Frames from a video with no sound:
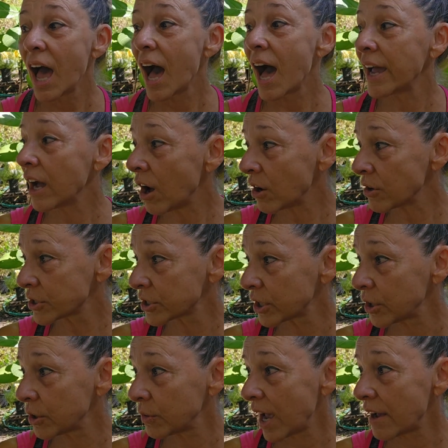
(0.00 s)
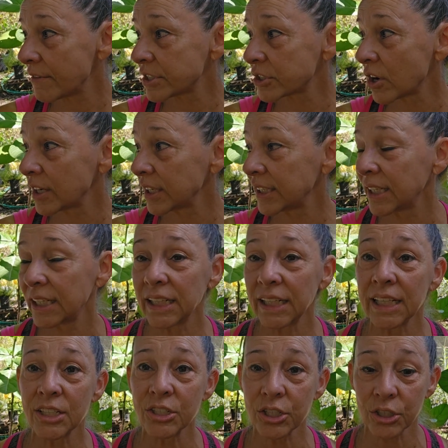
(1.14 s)
I also have started getting
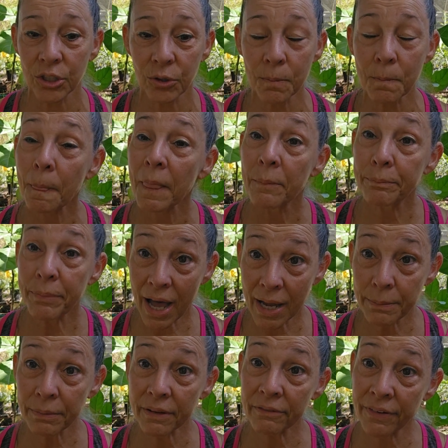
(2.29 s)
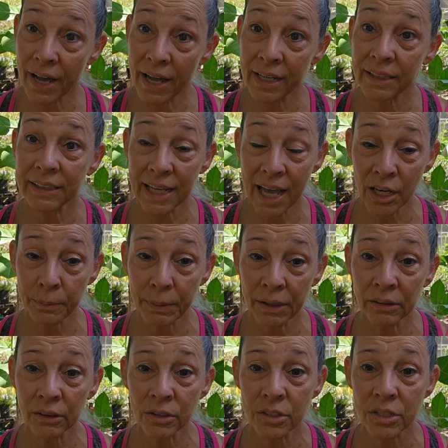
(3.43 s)
into pipe vine
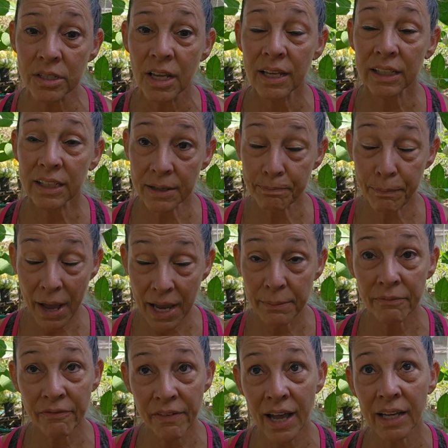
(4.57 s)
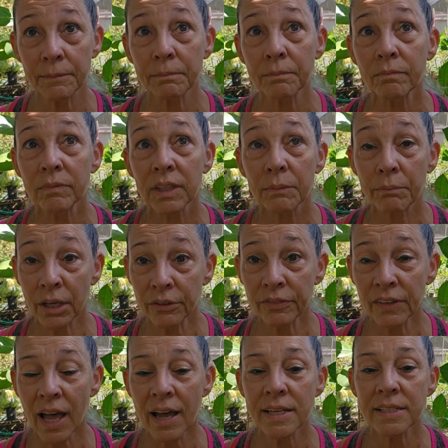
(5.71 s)
caterpillars, pipe vine
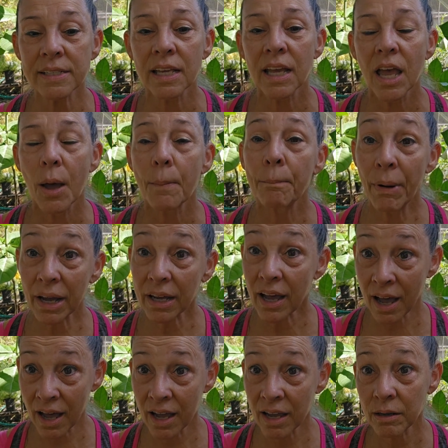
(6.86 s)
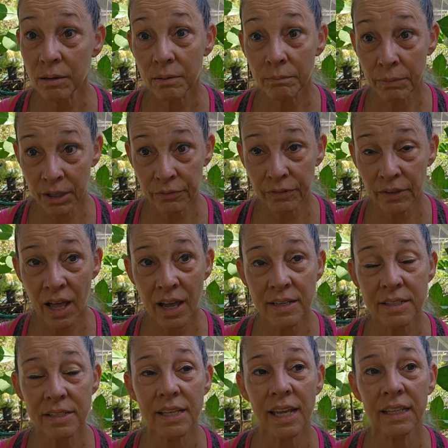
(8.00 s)
butterflies, buckeye
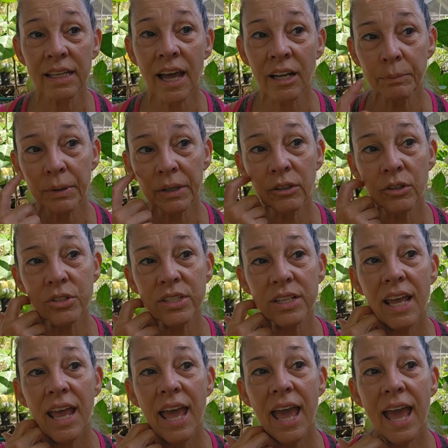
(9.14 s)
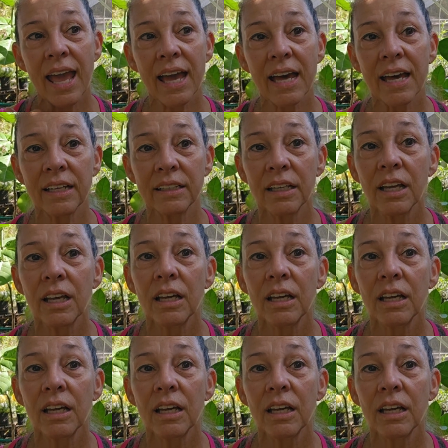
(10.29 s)
butterflies and caterpillars, and